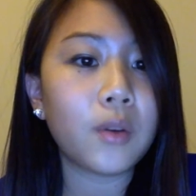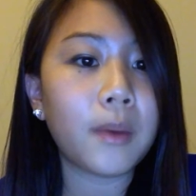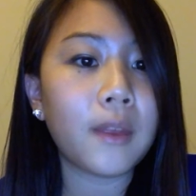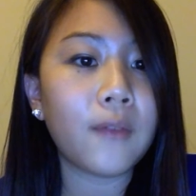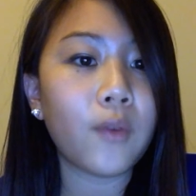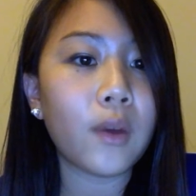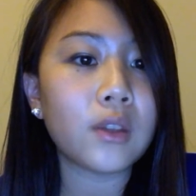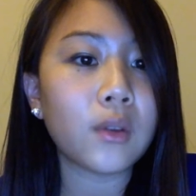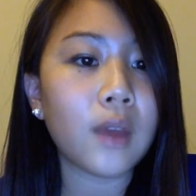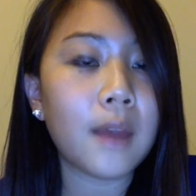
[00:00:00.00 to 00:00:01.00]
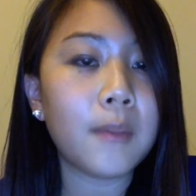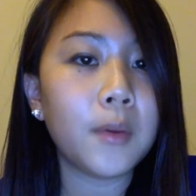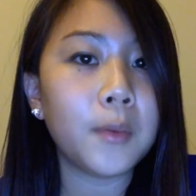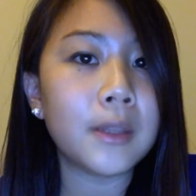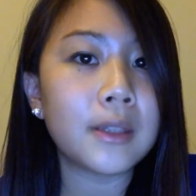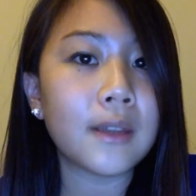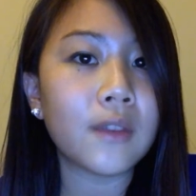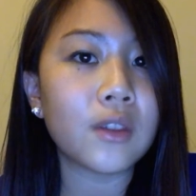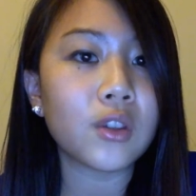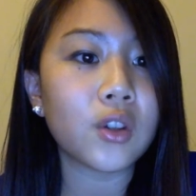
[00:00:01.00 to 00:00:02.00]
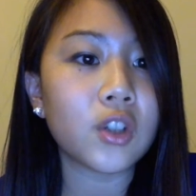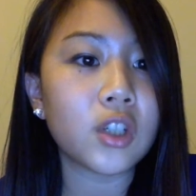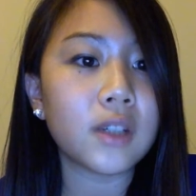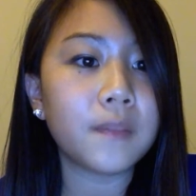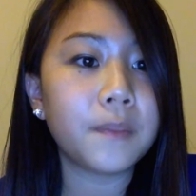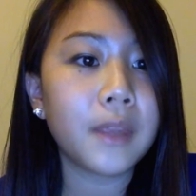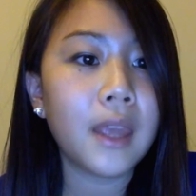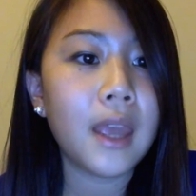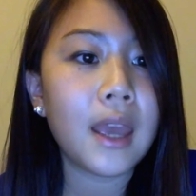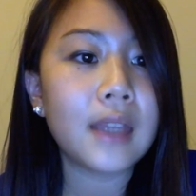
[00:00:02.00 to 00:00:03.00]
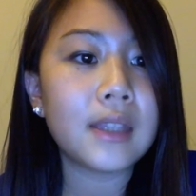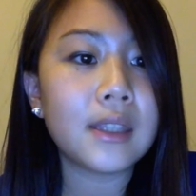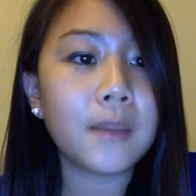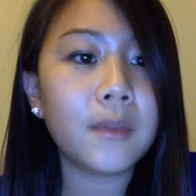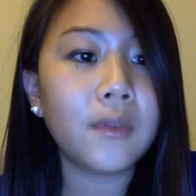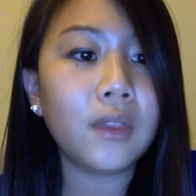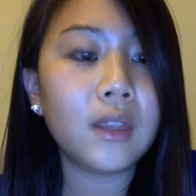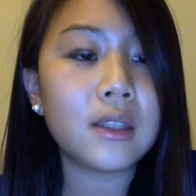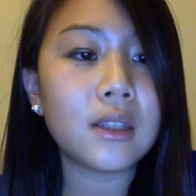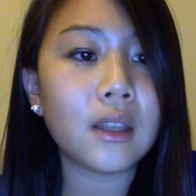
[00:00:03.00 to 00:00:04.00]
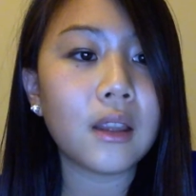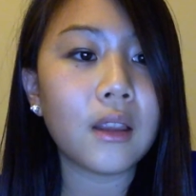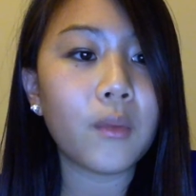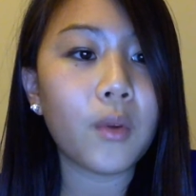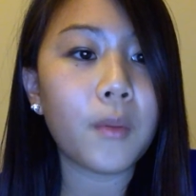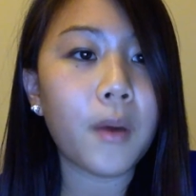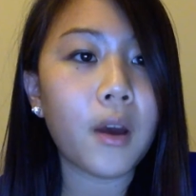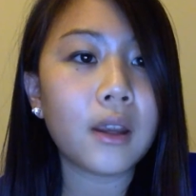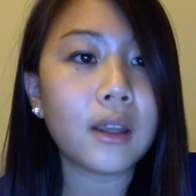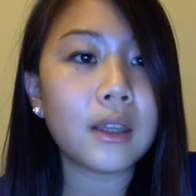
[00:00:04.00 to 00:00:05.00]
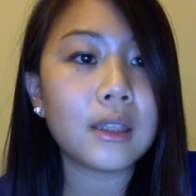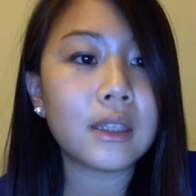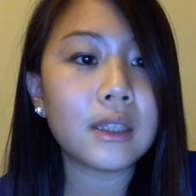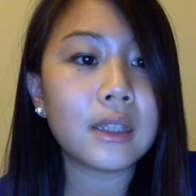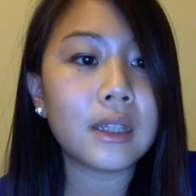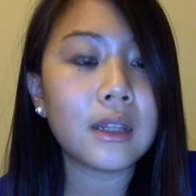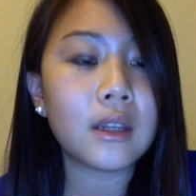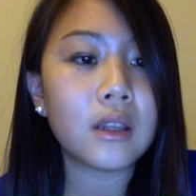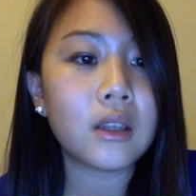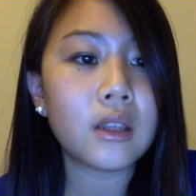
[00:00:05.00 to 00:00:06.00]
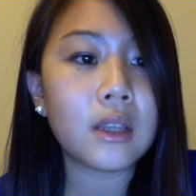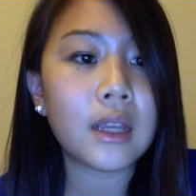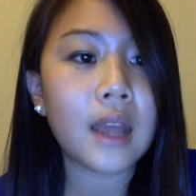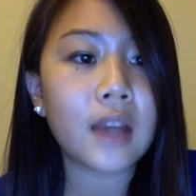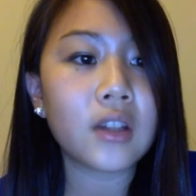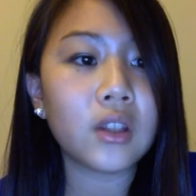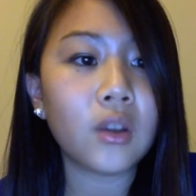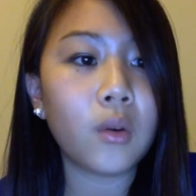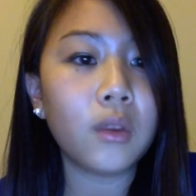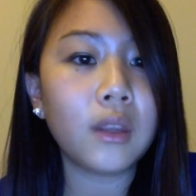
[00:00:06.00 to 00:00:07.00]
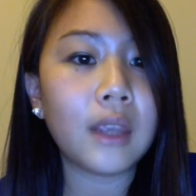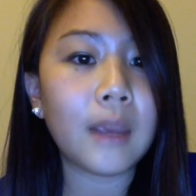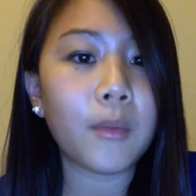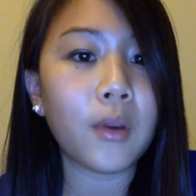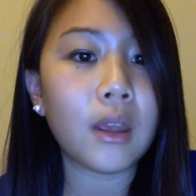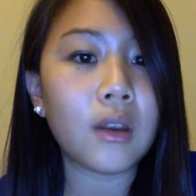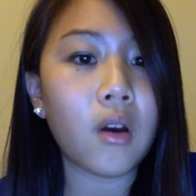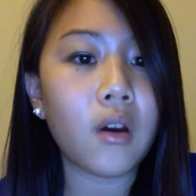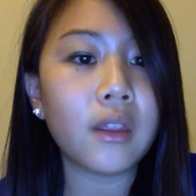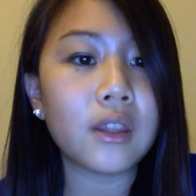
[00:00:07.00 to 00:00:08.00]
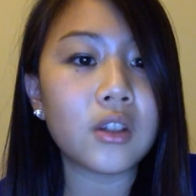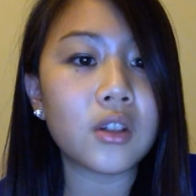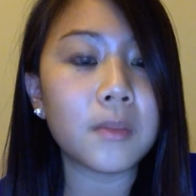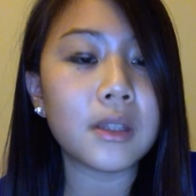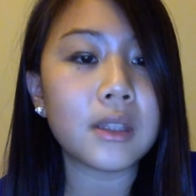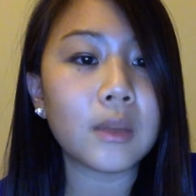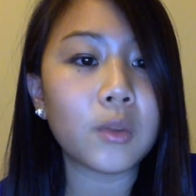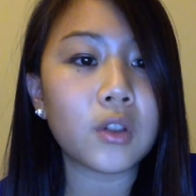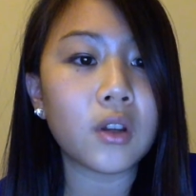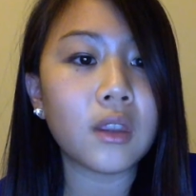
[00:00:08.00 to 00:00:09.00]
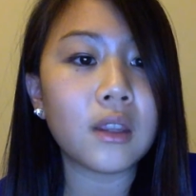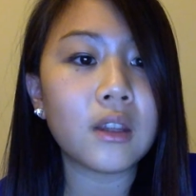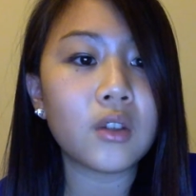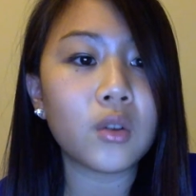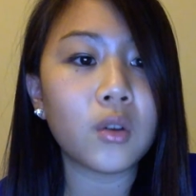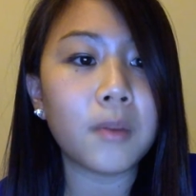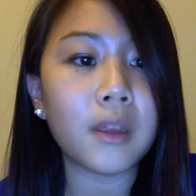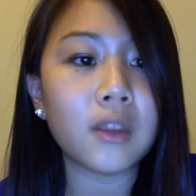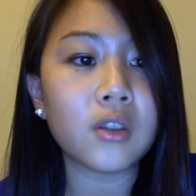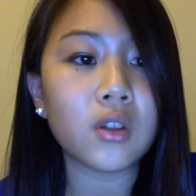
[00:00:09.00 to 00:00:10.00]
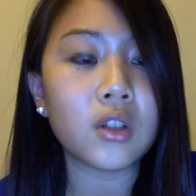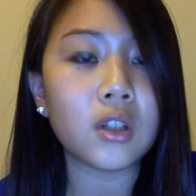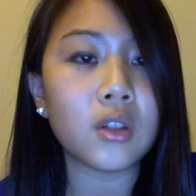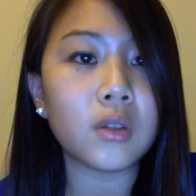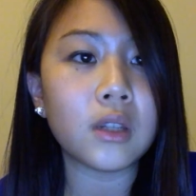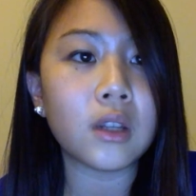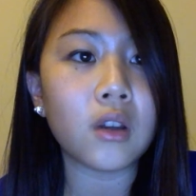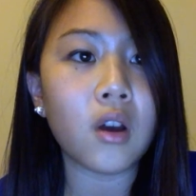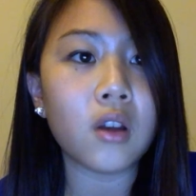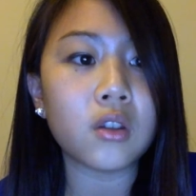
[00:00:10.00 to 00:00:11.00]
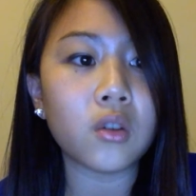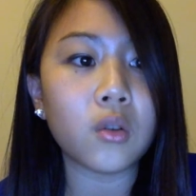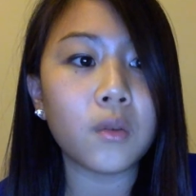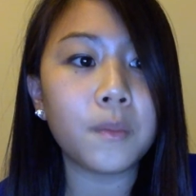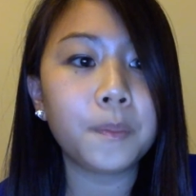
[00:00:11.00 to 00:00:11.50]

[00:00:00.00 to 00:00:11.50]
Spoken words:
by the voice or head movements of the surgeon. And some of these robotic-assisted can actually hold the camera and all the instruments, which are then controlled by the surgeon using a console.